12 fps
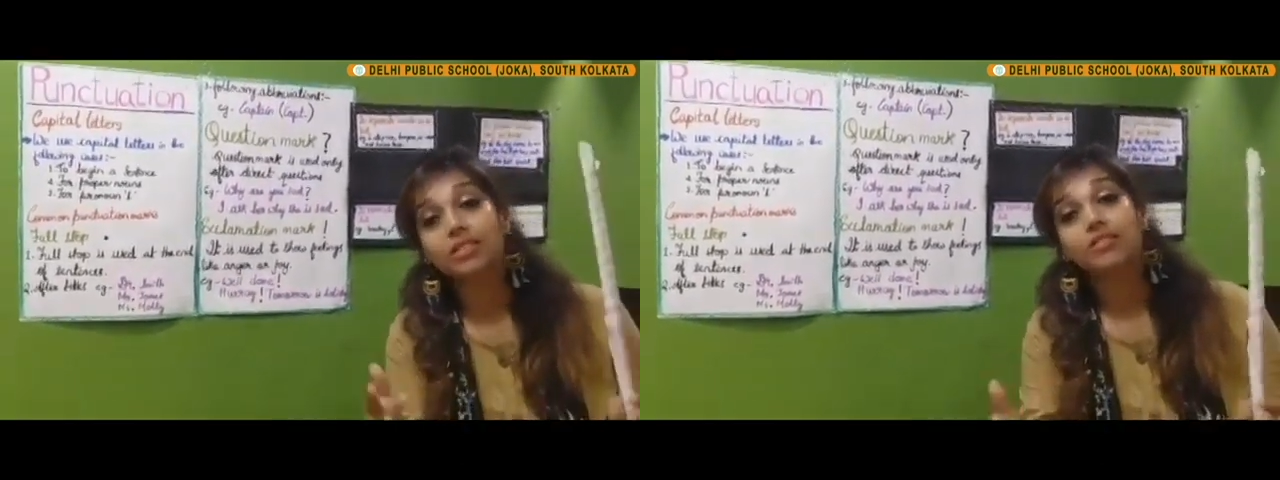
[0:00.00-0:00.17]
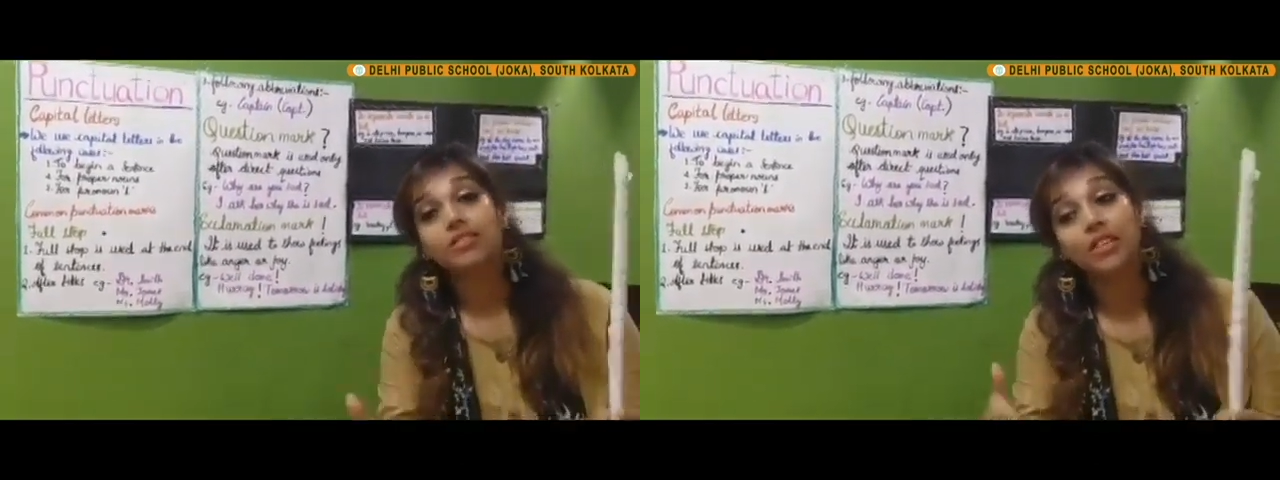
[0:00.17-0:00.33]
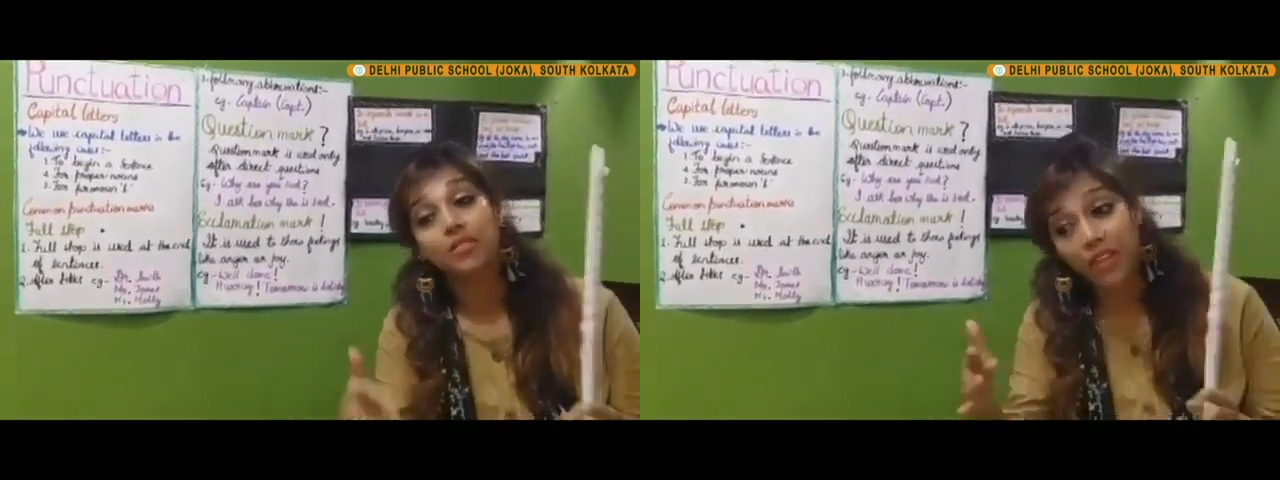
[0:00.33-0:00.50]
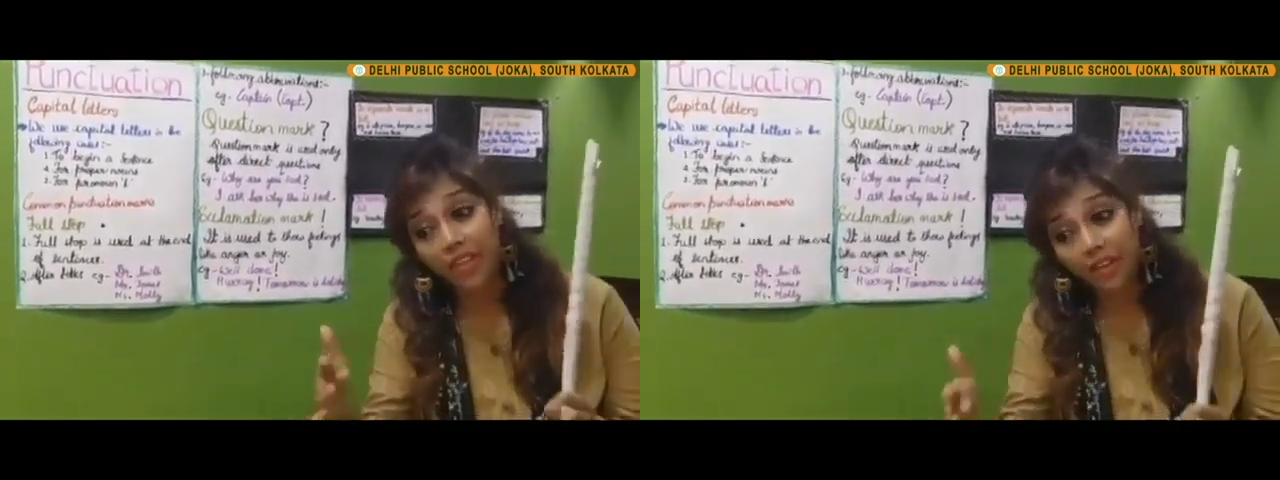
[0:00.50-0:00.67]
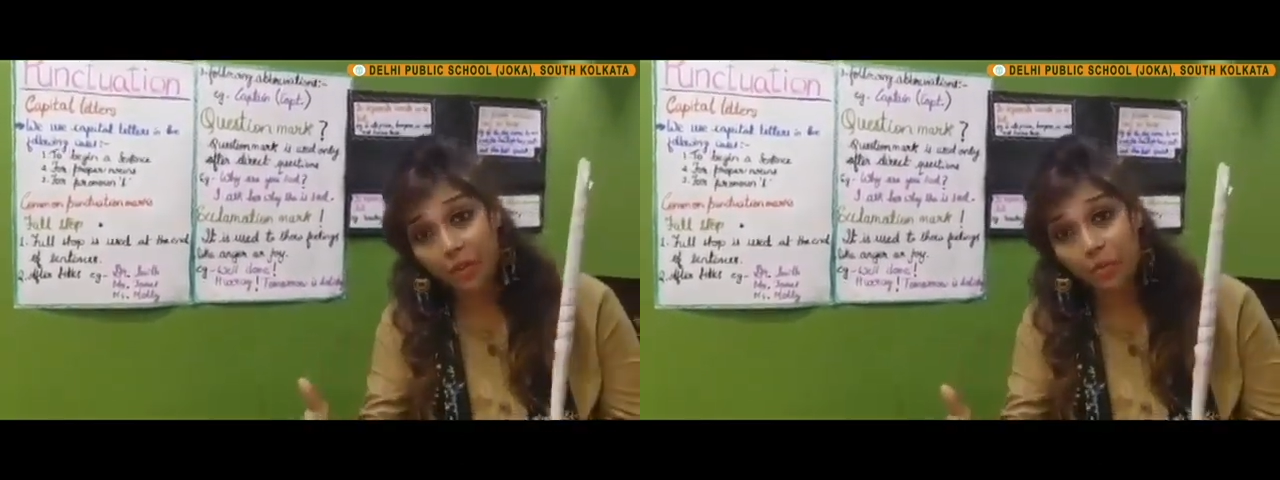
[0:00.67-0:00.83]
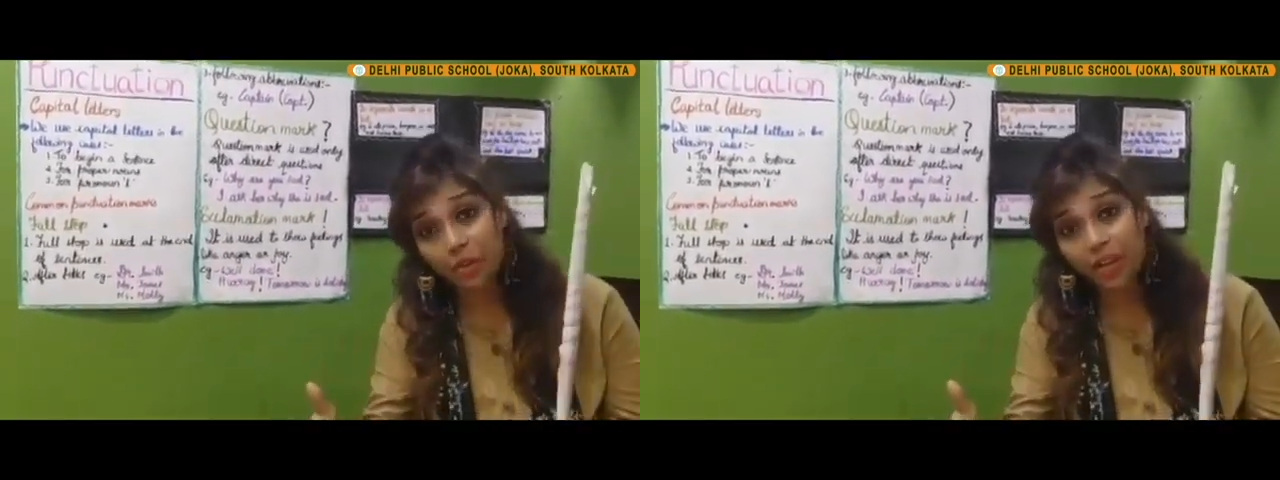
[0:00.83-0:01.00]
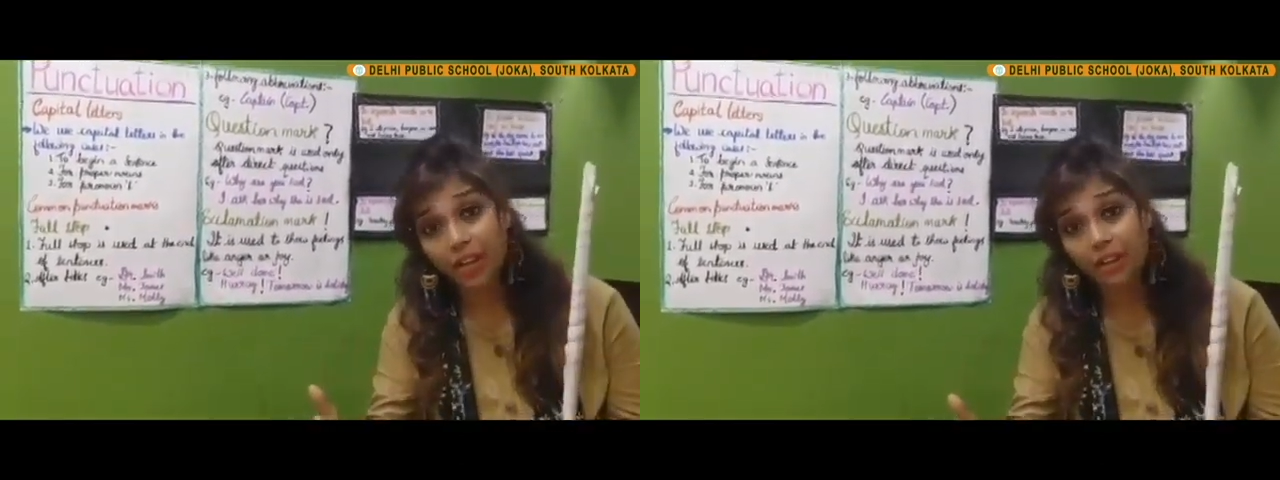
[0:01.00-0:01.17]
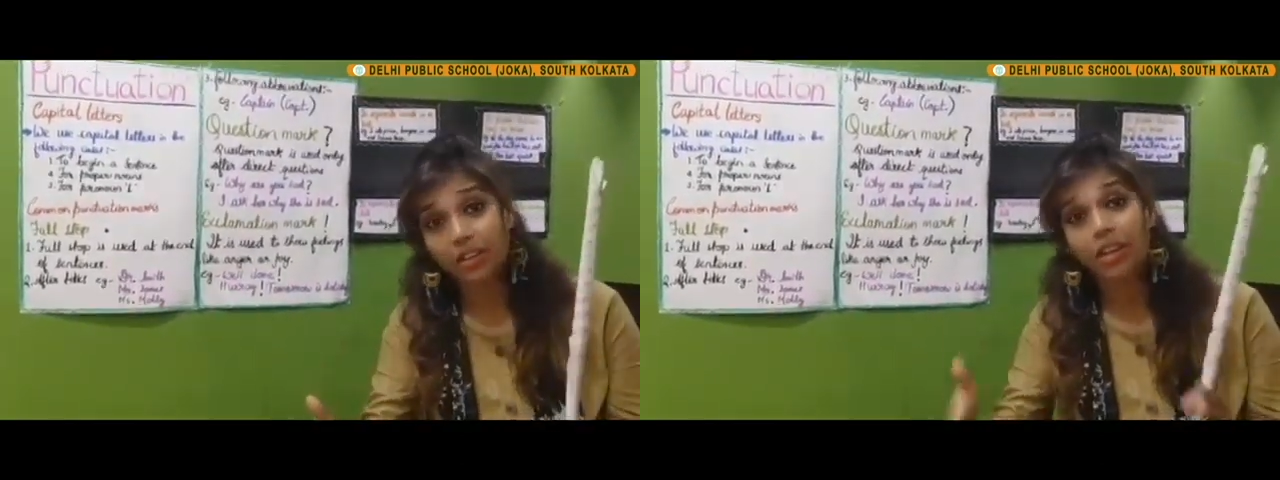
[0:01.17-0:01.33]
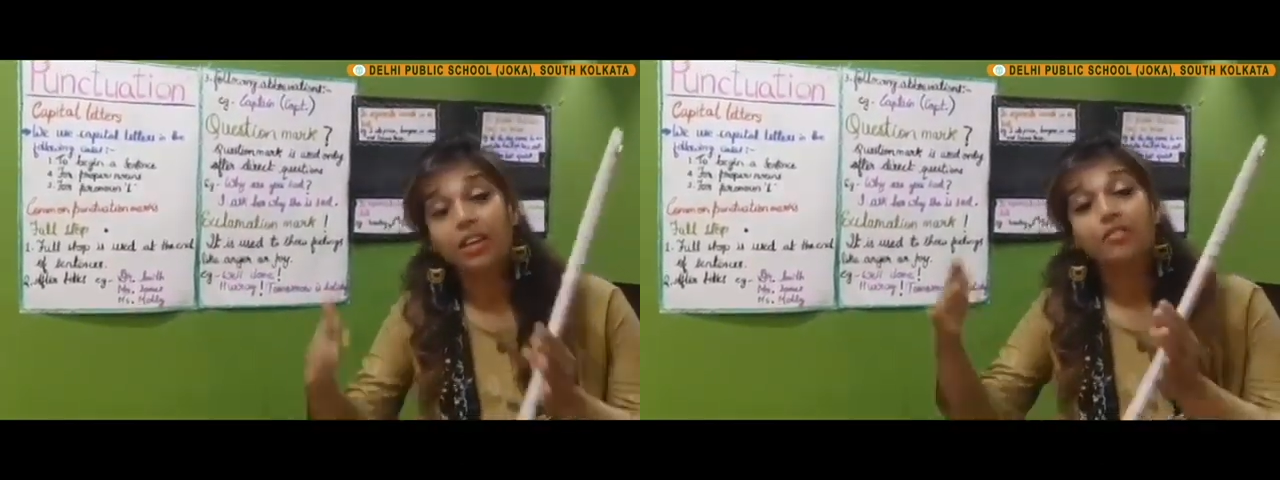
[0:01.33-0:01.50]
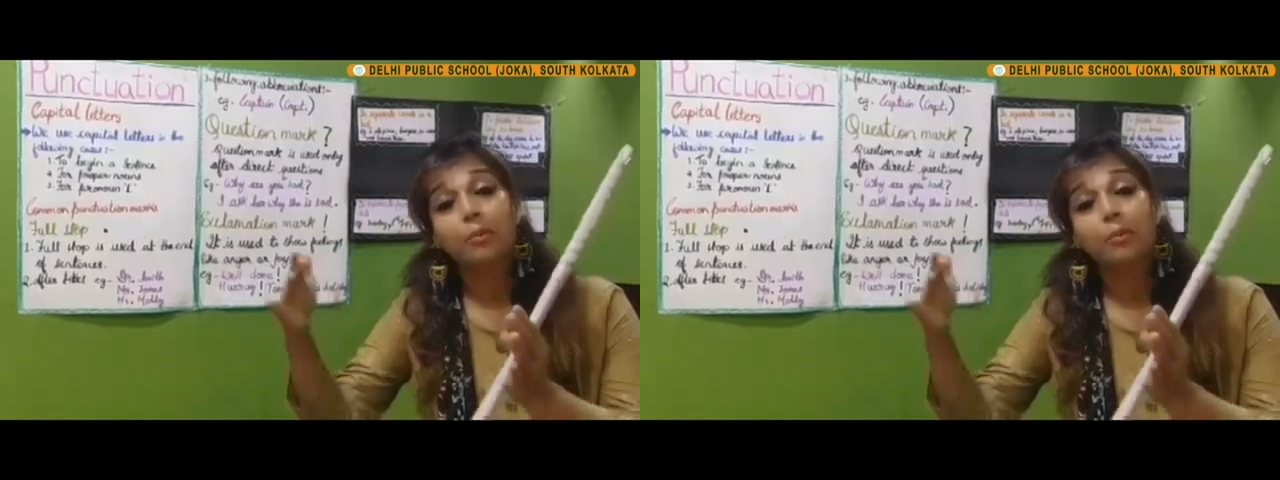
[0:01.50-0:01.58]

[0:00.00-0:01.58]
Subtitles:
then we give a break, we